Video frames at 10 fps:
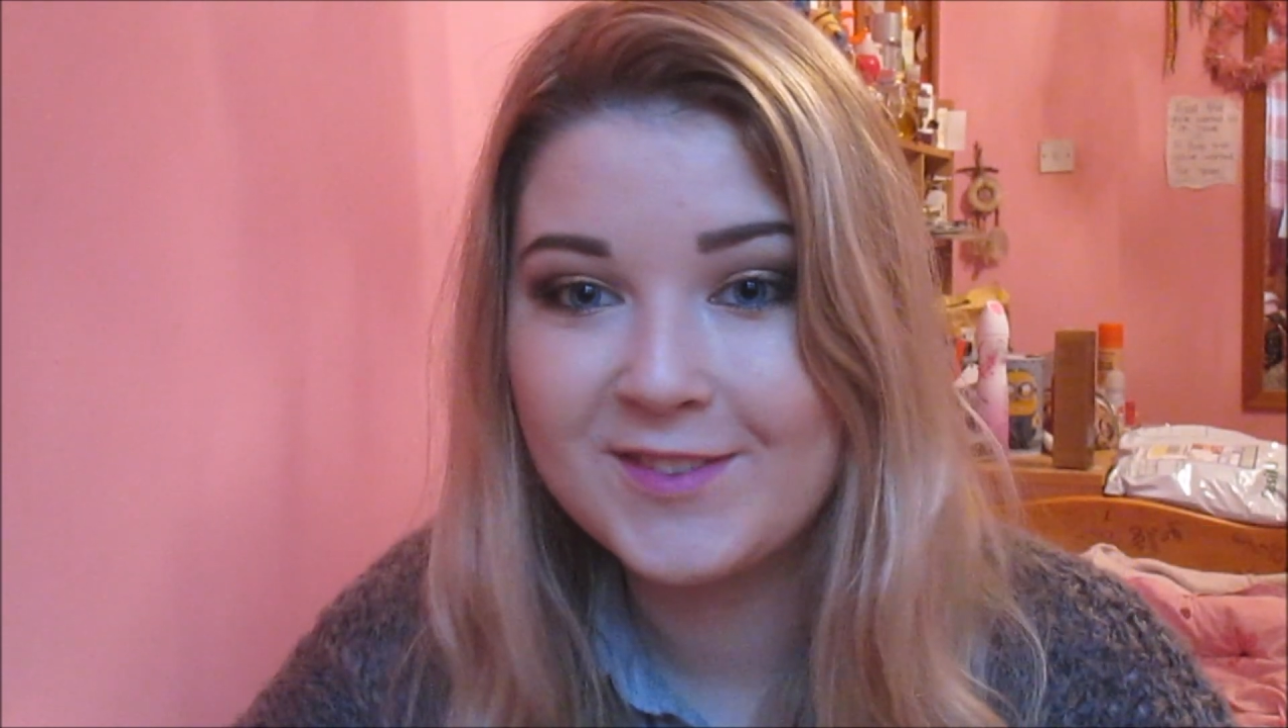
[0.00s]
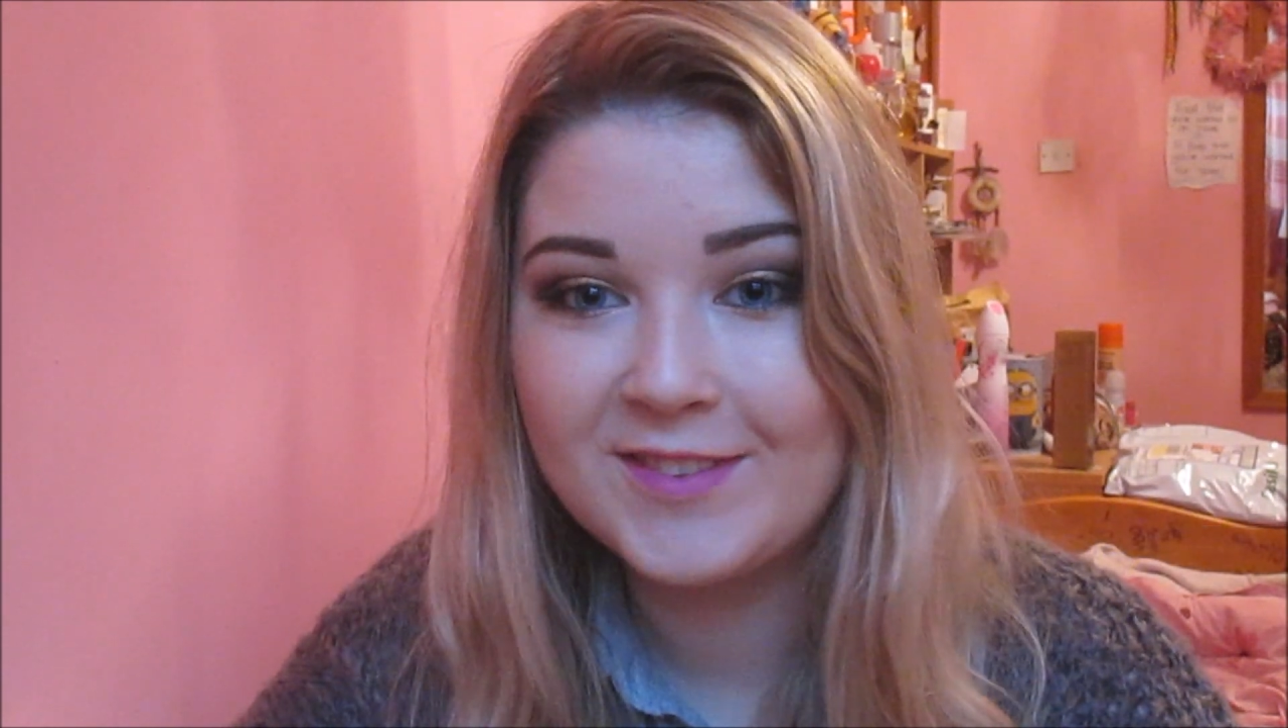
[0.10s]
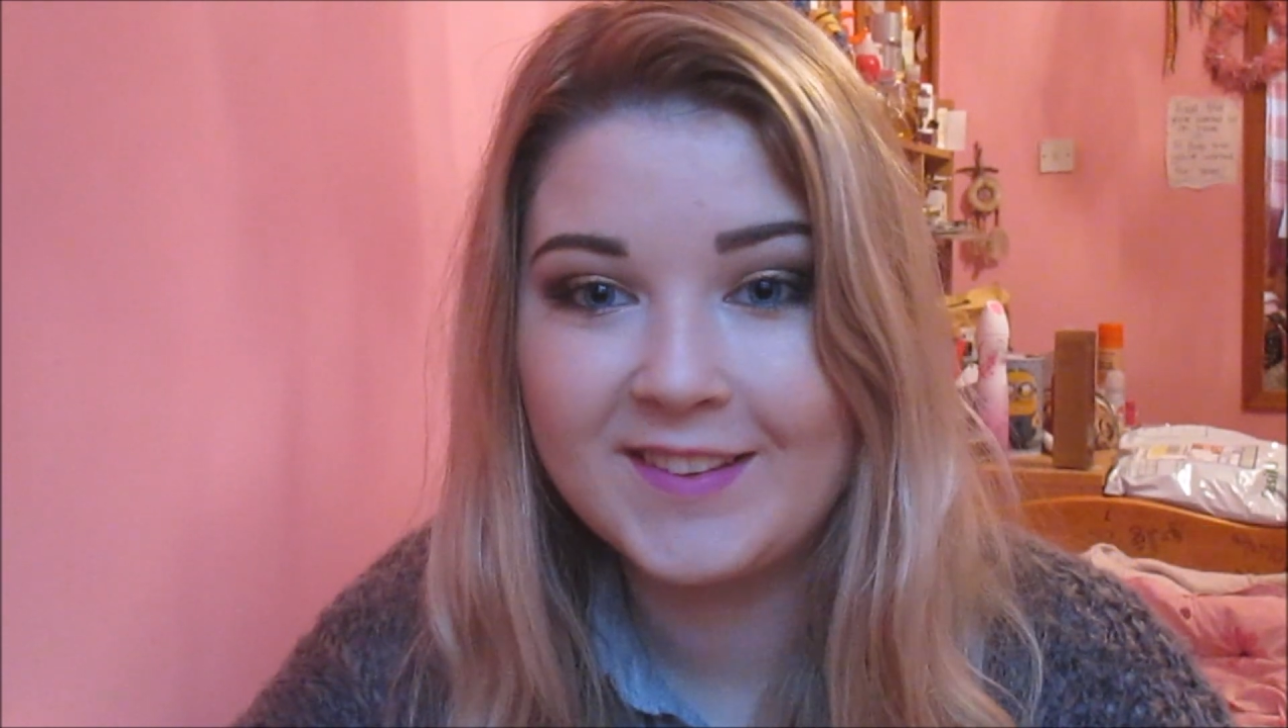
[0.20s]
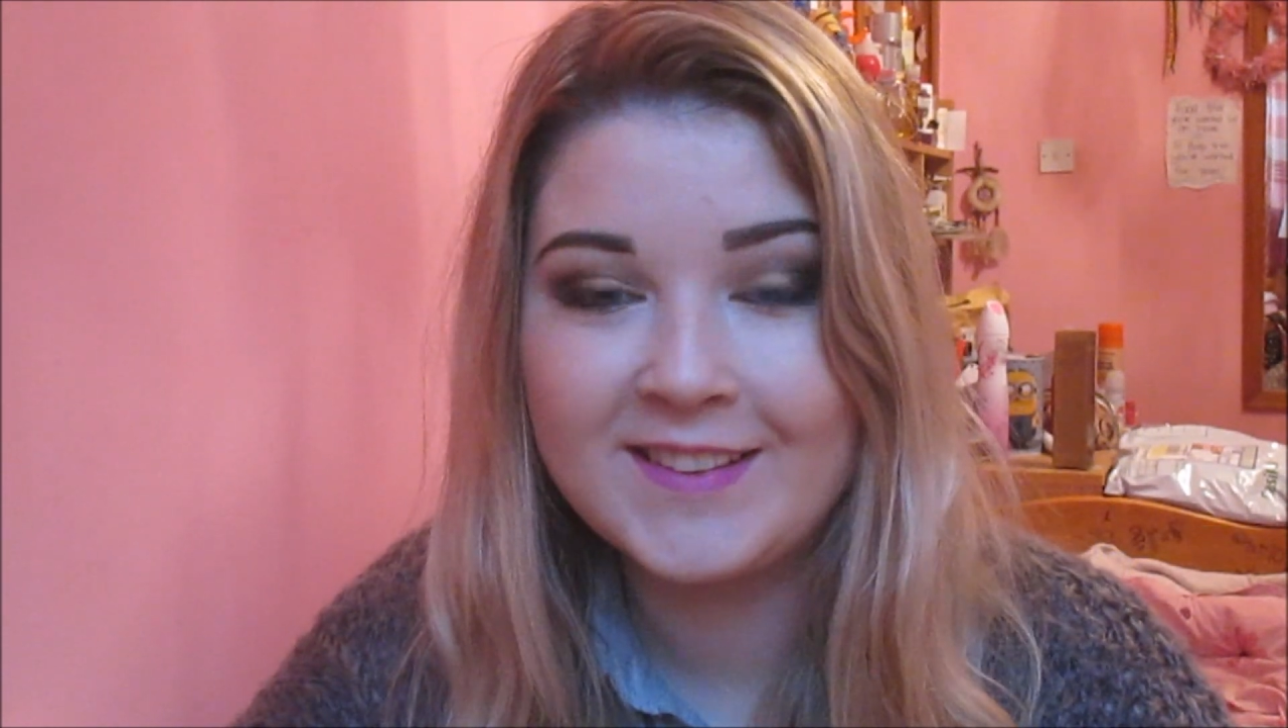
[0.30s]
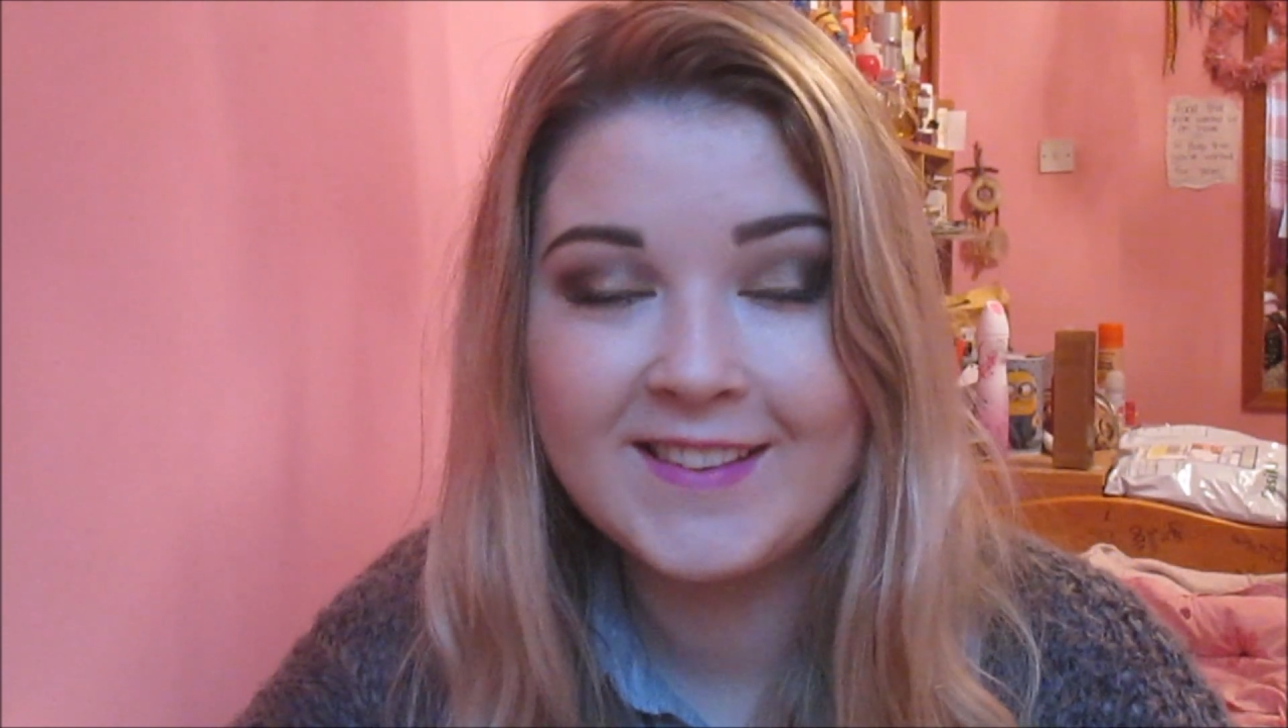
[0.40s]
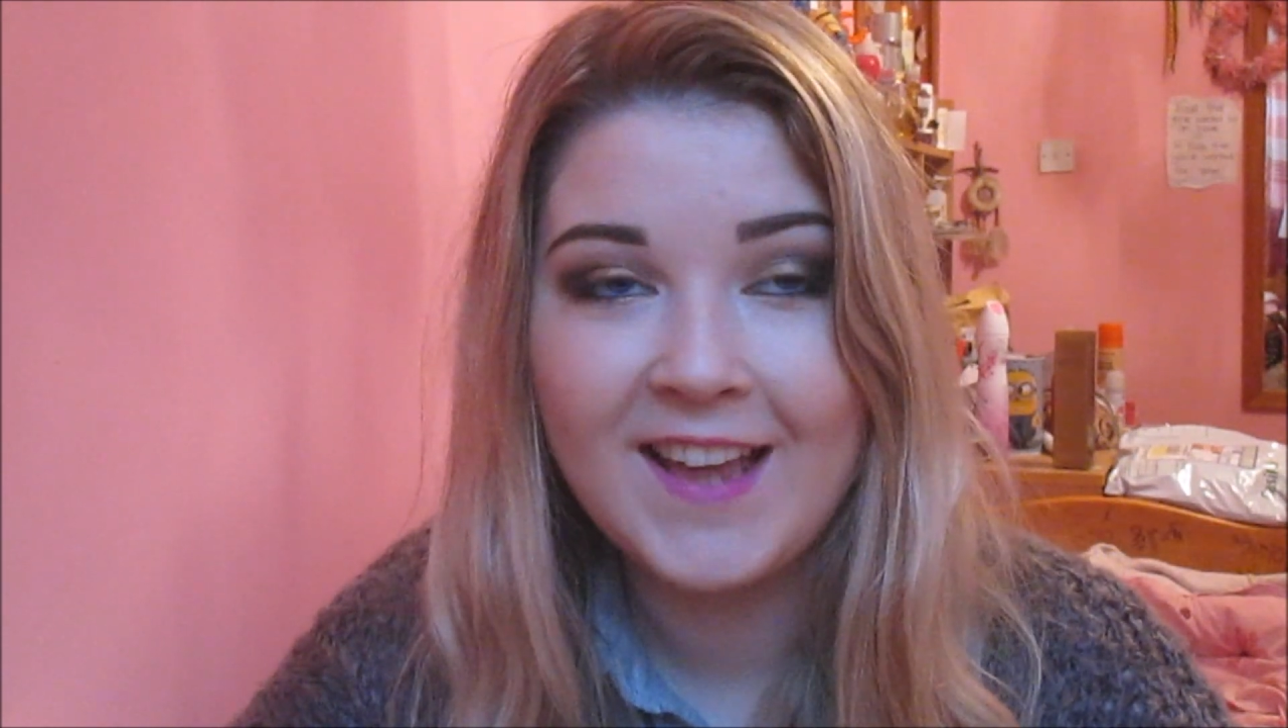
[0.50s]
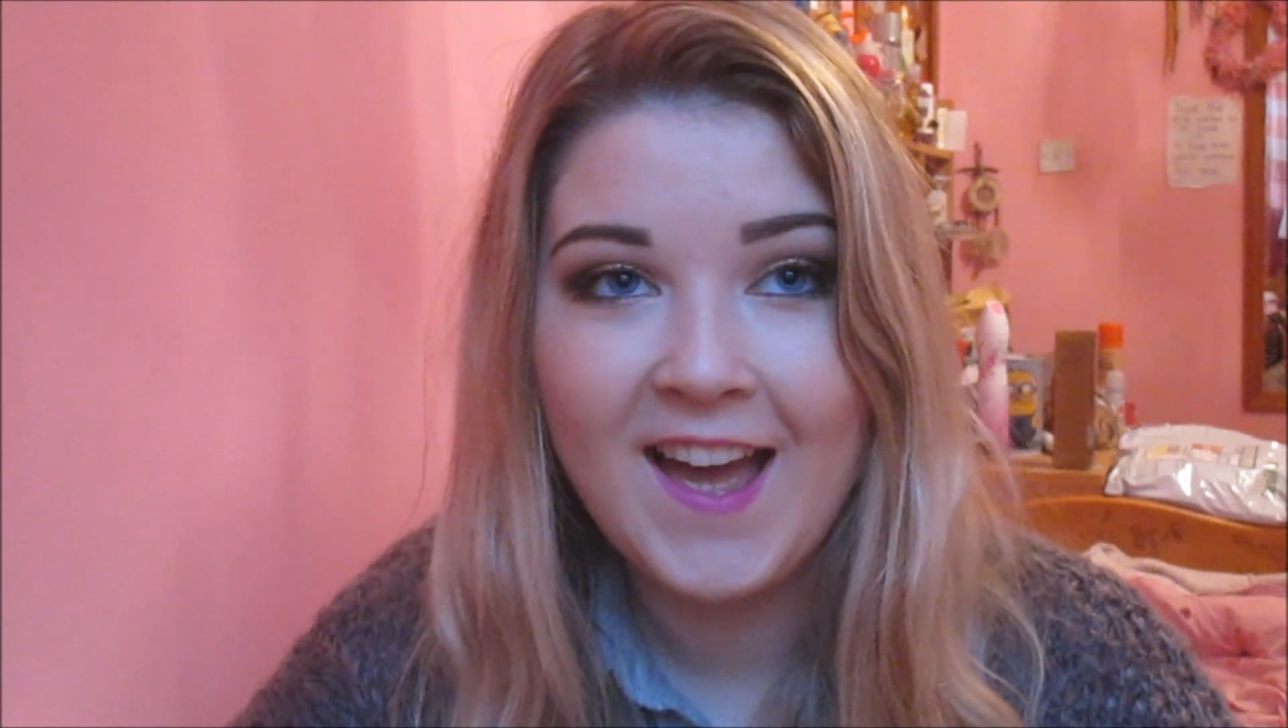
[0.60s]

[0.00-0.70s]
for this.